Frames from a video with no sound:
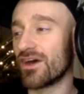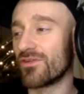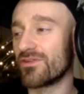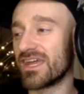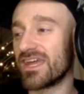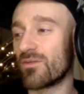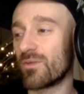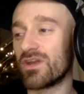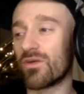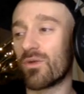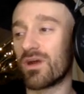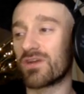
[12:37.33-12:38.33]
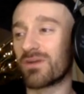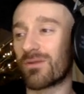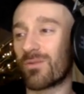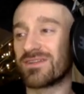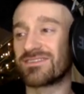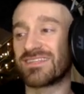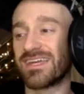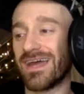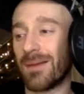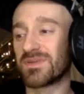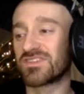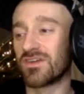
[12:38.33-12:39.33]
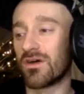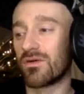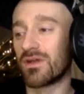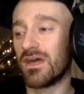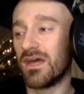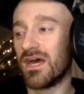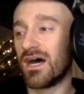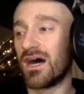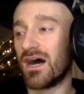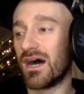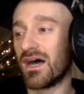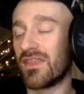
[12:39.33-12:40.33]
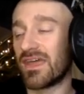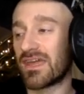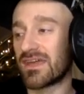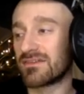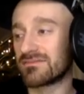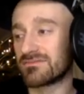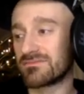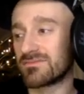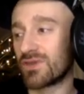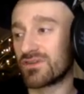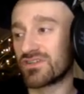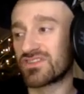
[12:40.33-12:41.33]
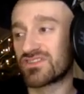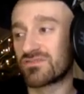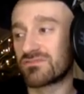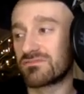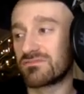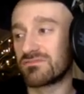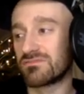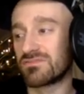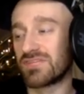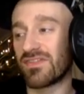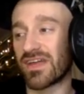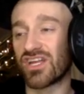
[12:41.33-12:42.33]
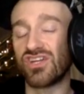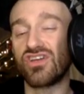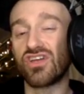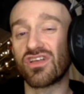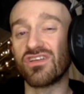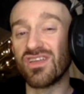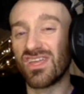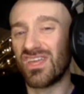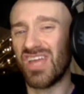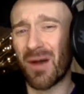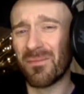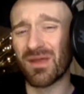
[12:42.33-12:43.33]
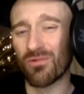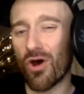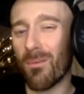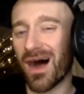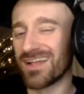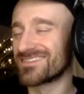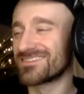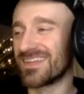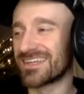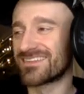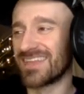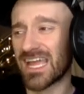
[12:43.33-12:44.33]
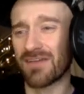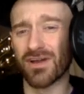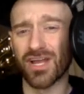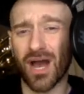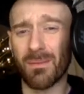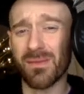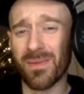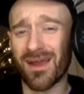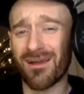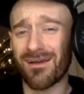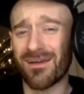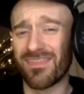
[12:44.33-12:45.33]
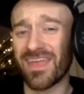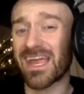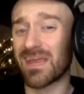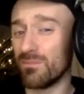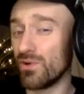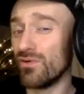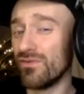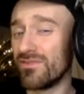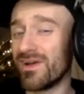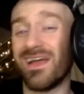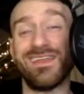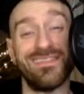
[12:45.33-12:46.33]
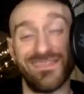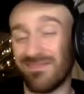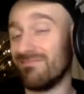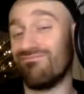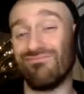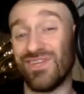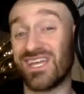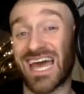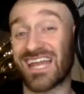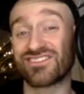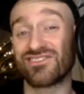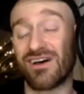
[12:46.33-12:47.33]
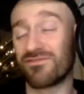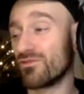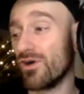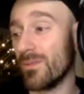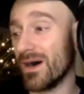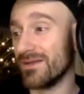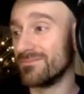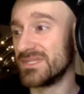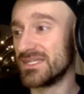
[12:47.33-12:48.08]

other day in a Window Wandering Wednesday episode. They are just, yeah, like gummy robots. Like, think of a gummy bear that can move, and you got a soft robot.